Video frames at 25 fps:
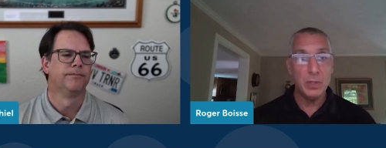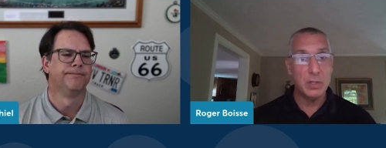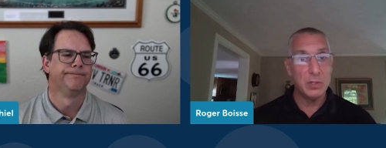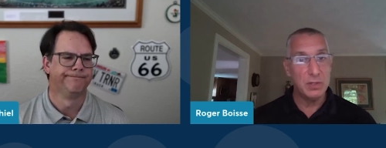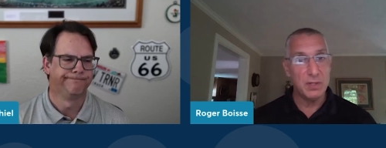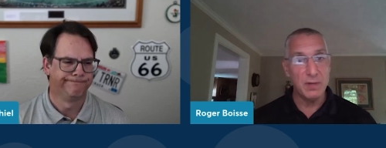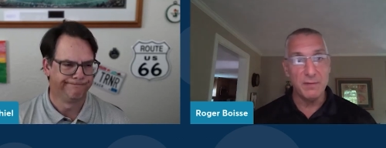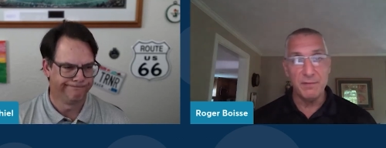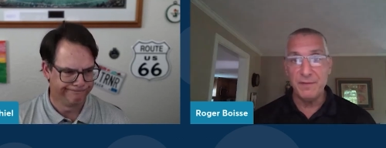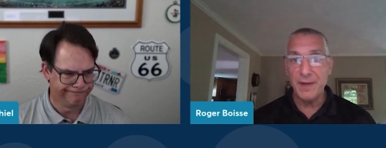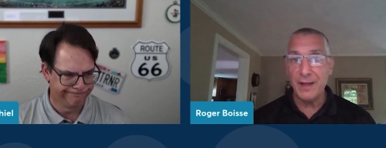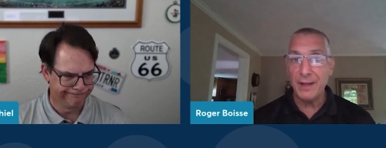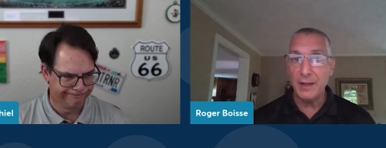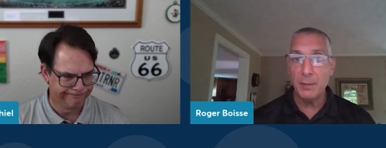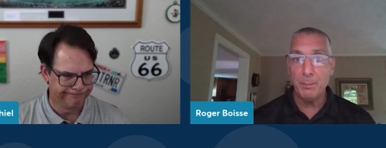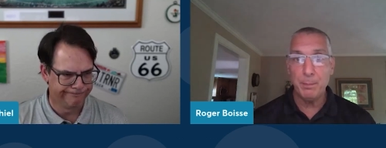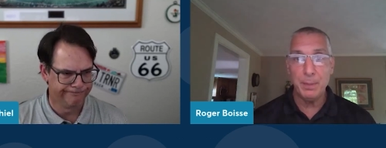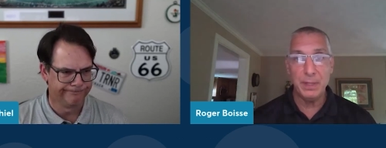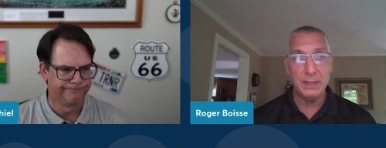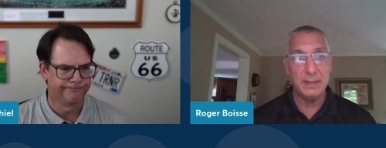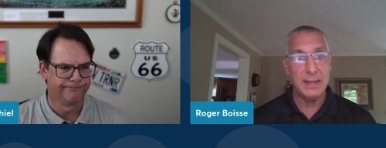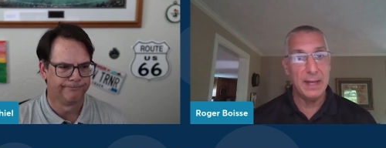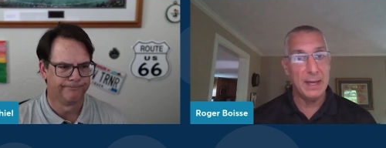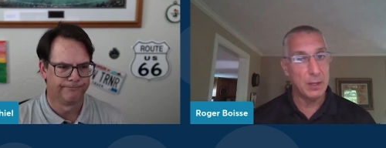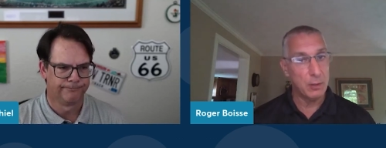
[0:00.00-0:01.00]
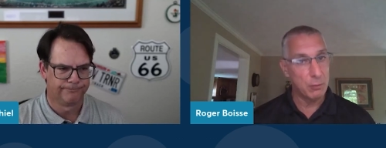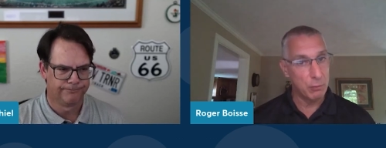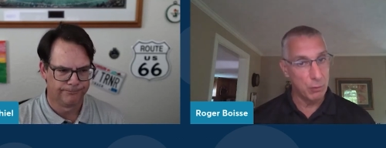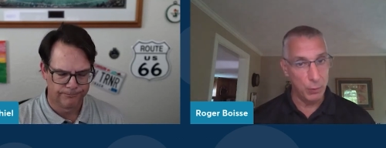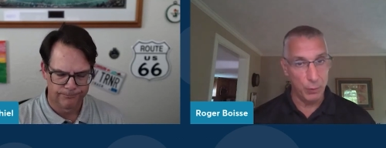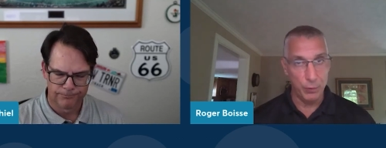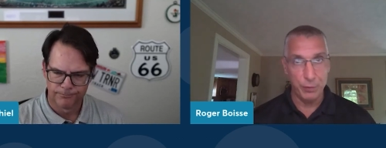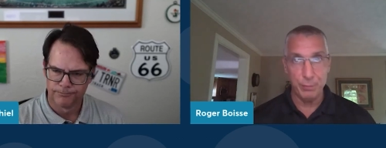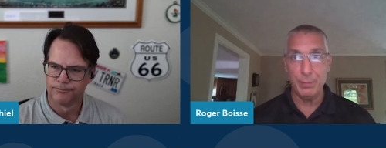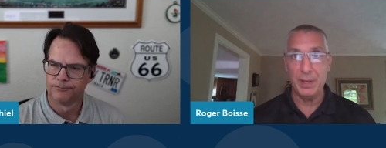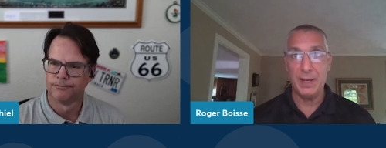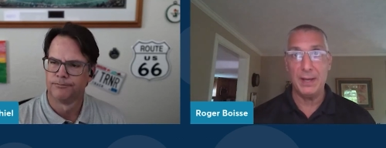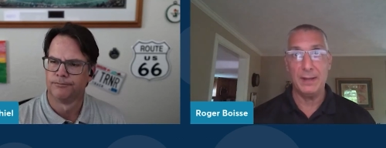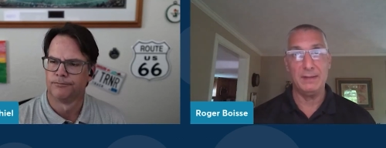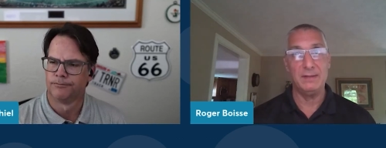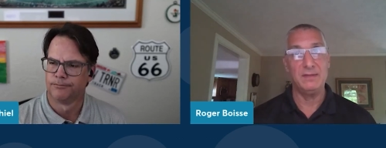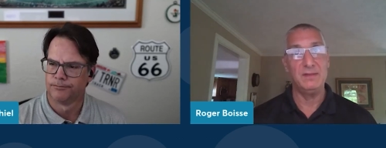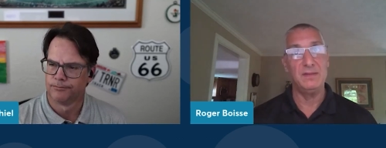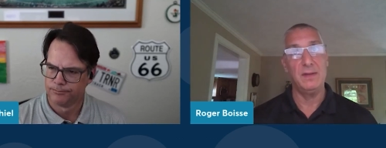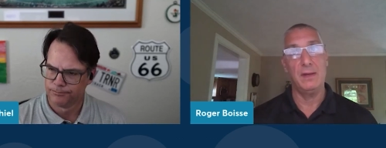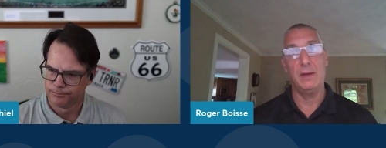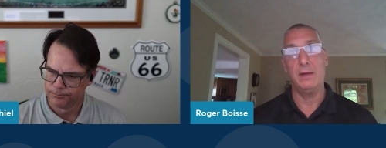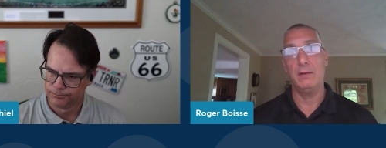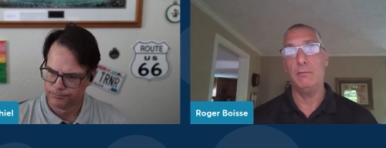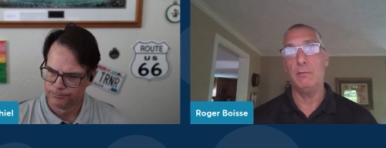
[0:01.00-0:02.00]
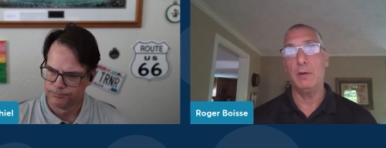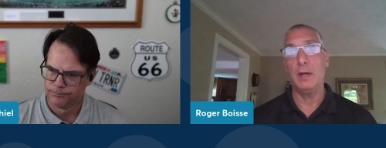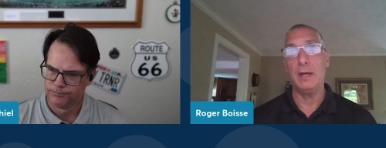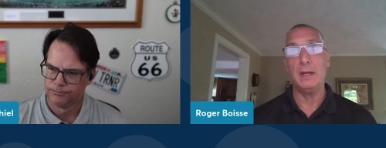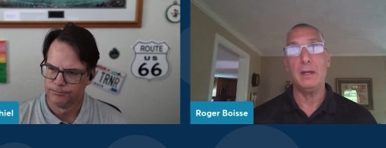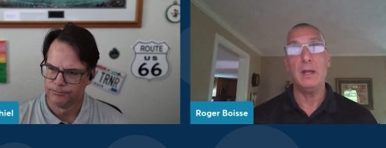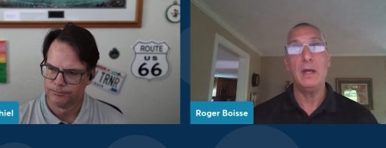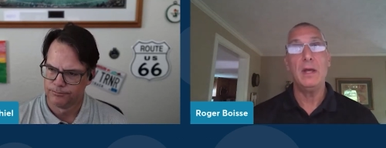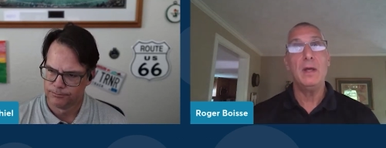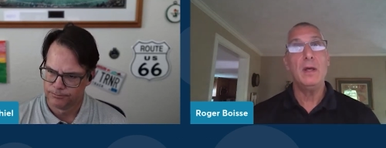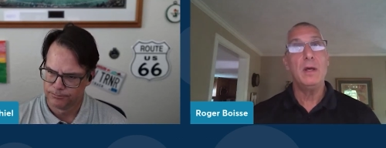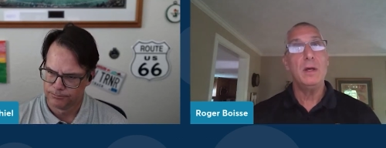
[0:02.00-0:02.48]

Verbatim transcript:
Speaker 1: developing that growth mindset right